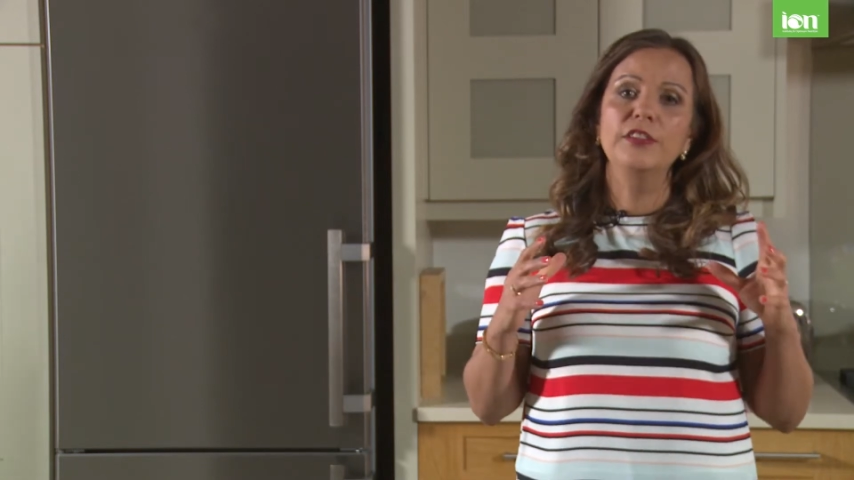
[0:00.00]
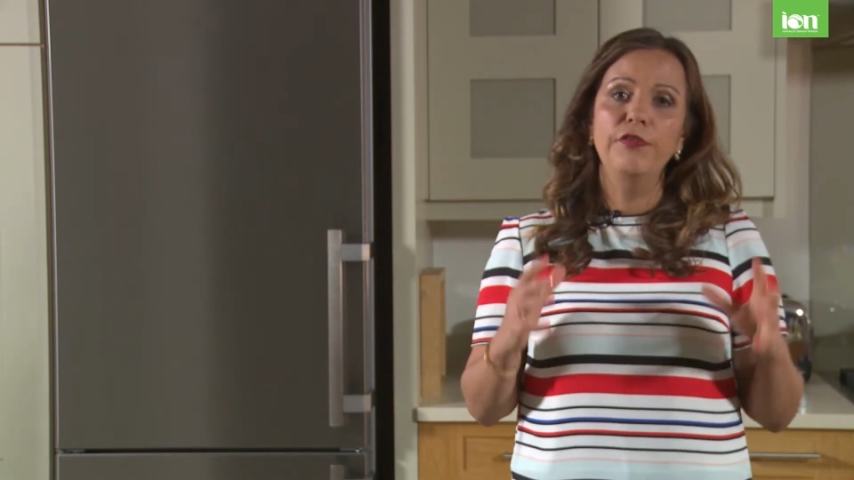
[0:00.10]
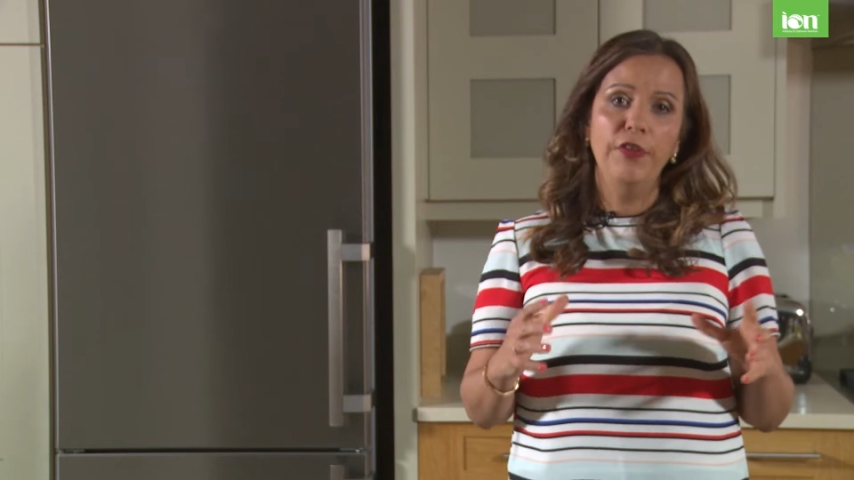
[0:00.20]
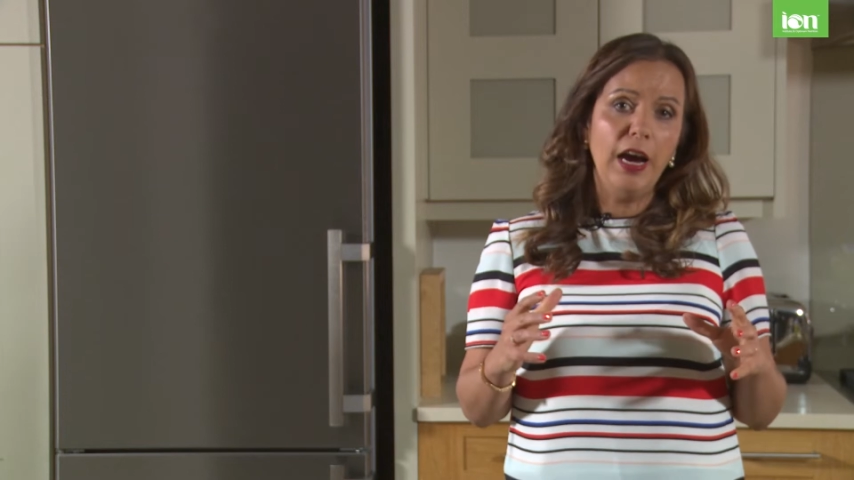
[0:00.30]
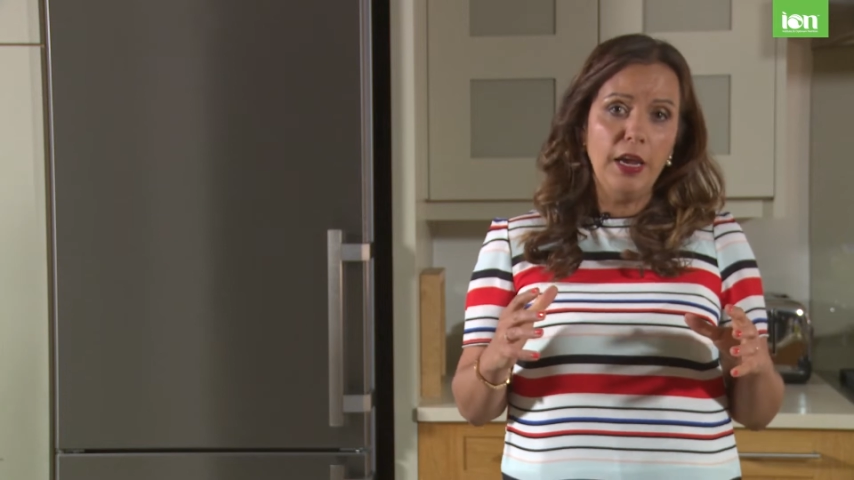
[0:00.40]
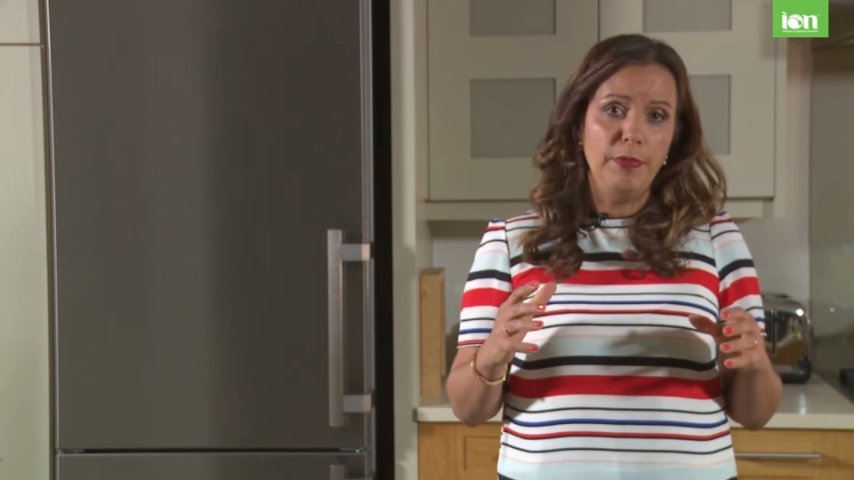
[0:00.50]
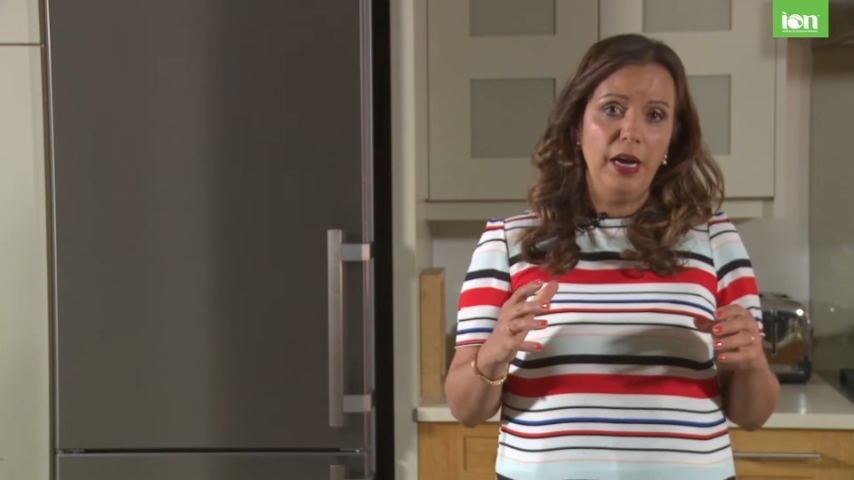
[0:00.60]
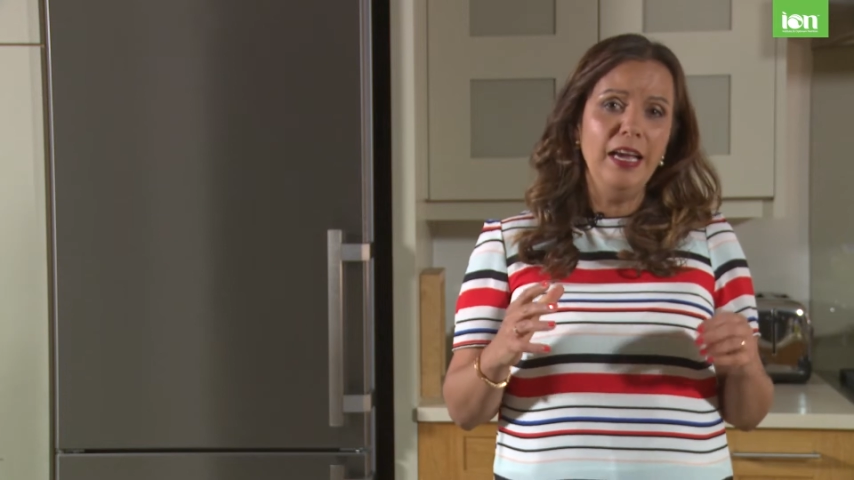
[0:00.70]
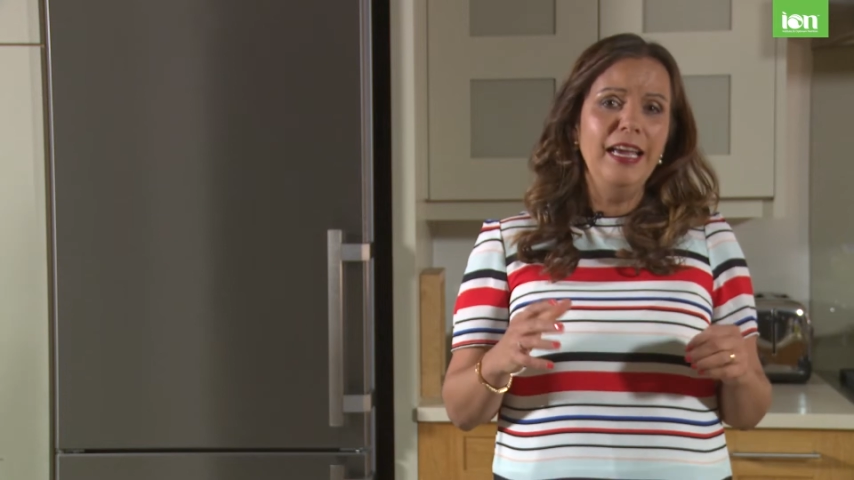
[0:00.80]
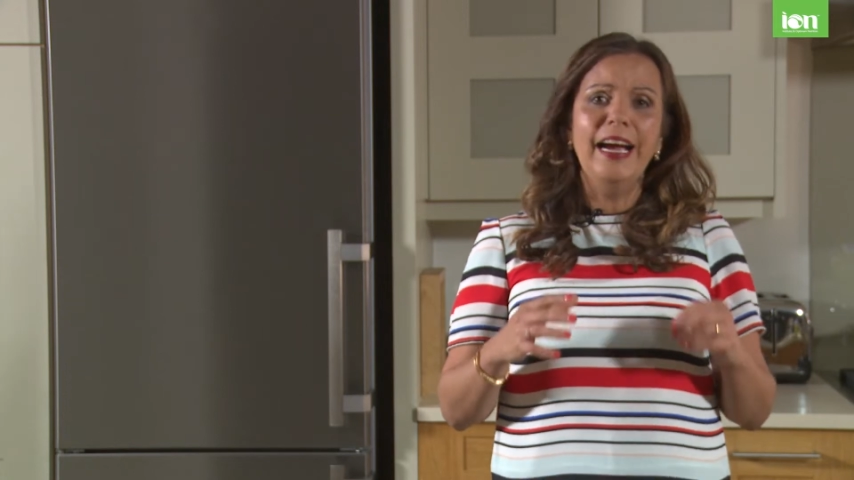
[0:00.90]

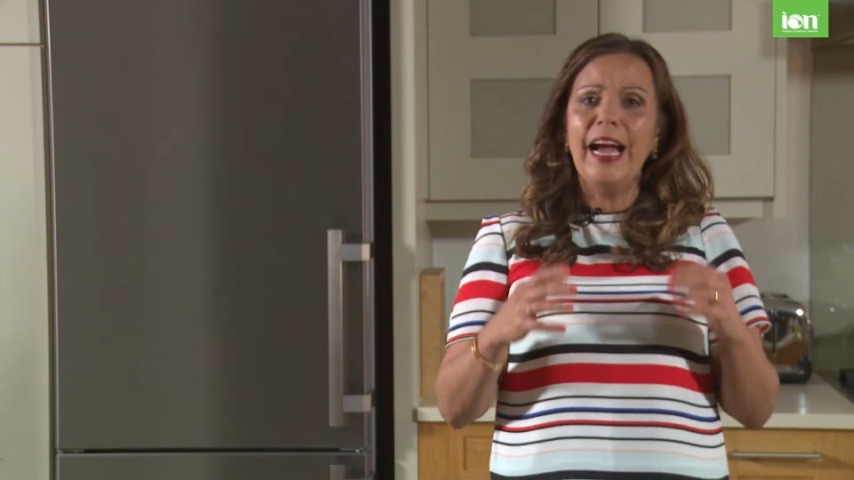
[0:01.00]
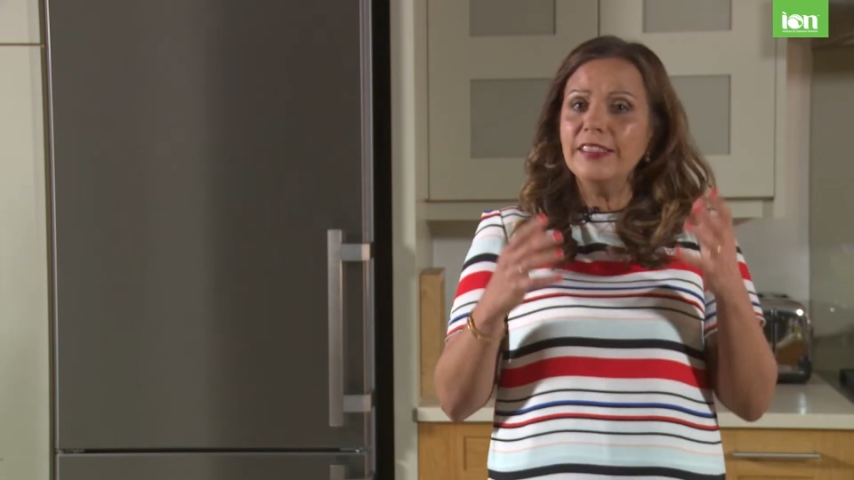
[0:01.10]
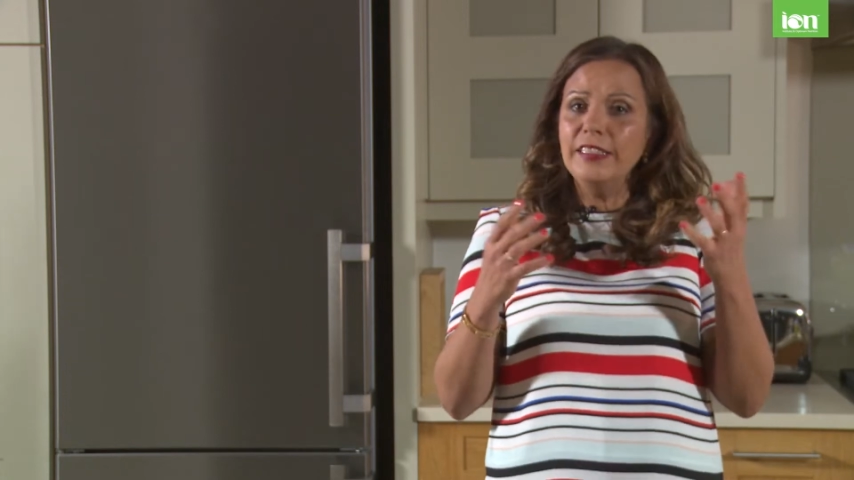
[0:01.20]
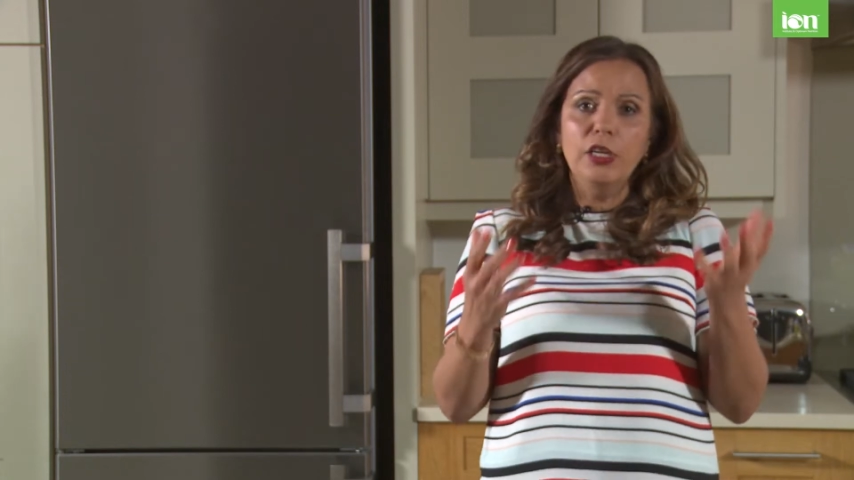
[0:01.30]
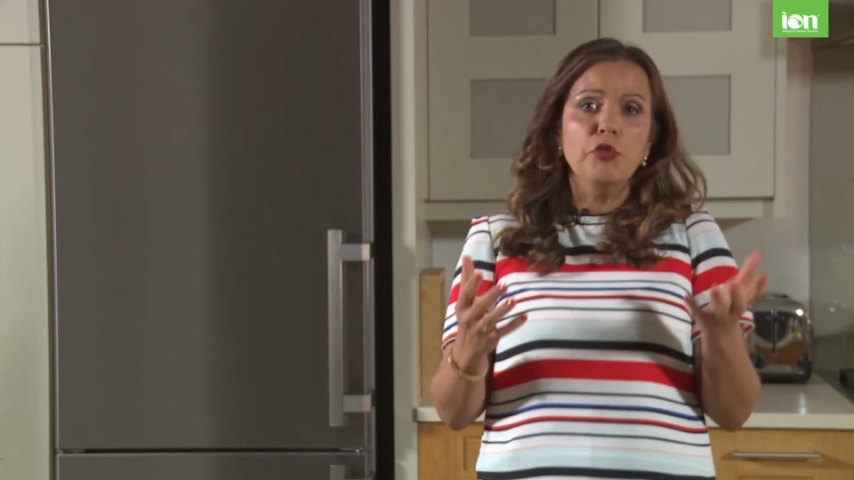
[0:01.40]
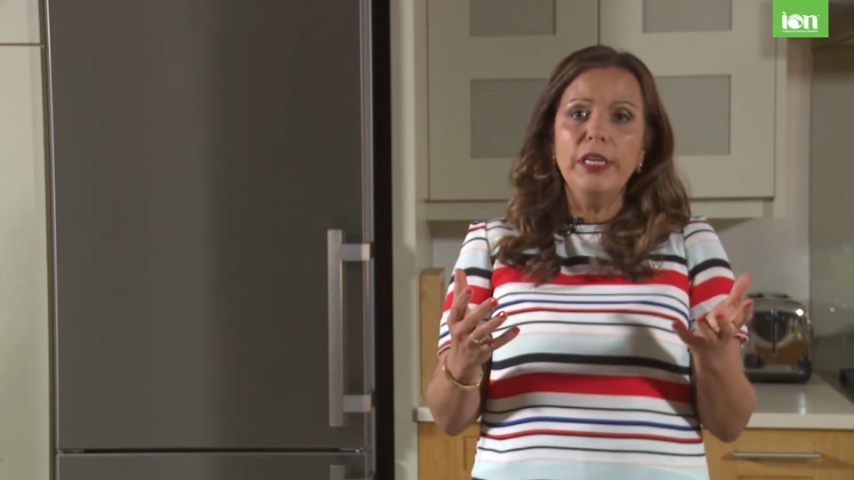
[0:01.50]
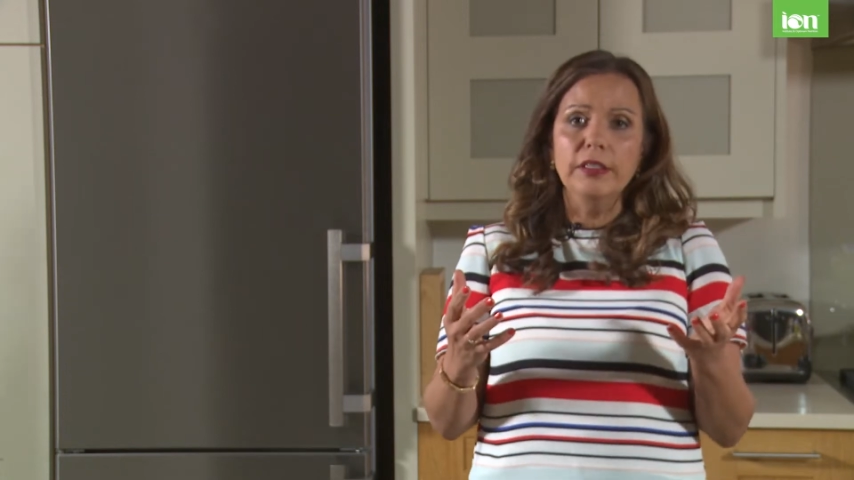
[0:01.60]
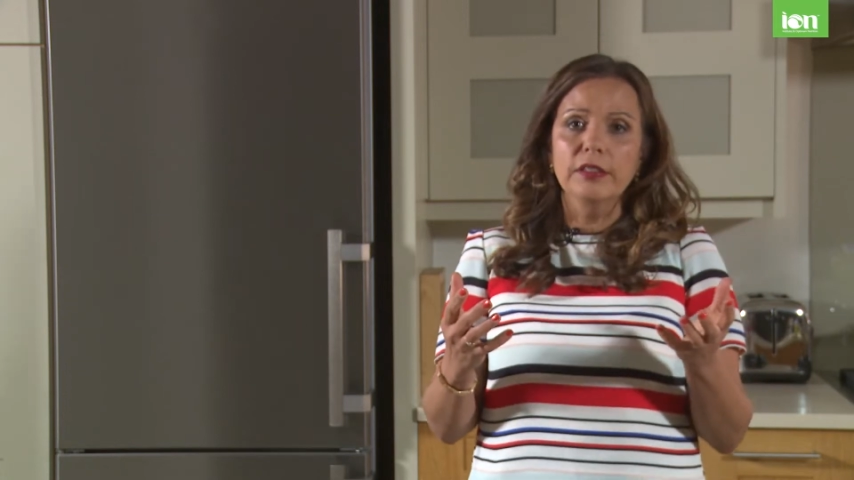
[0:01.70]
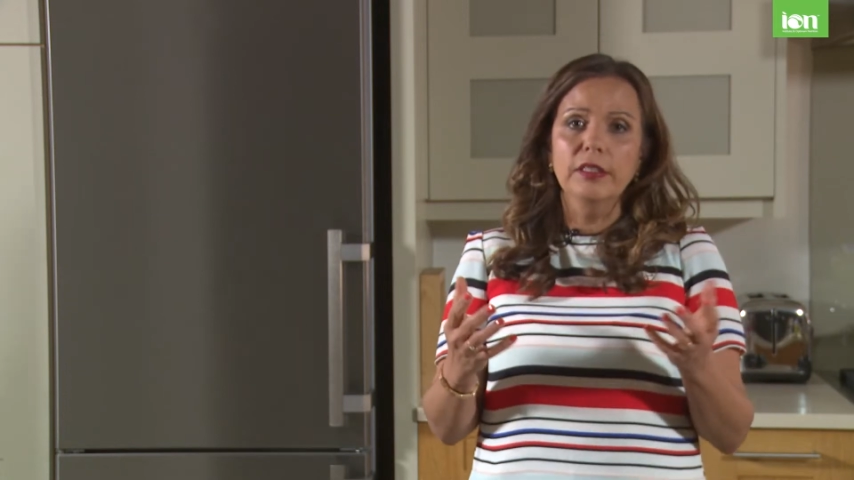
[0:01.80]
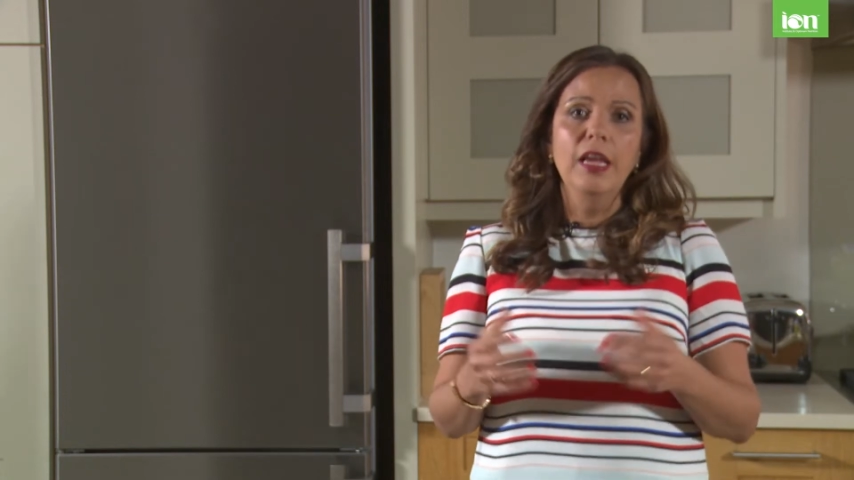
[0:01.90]
fiber has
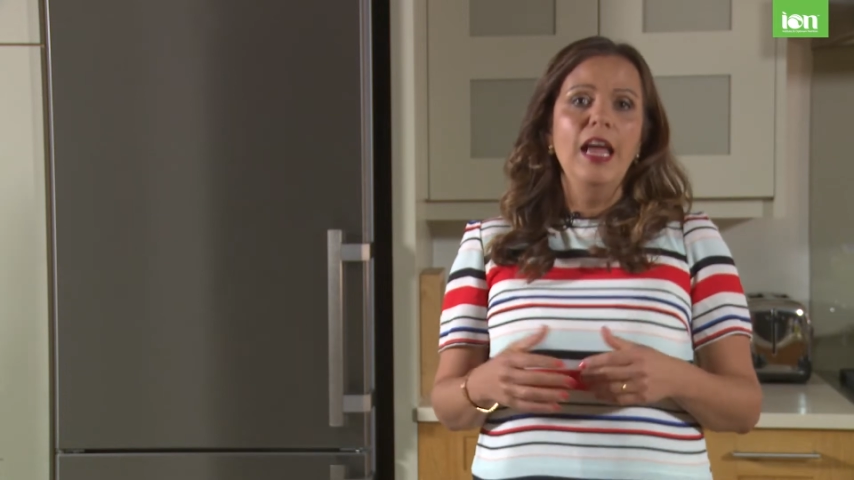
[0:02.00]
decreased,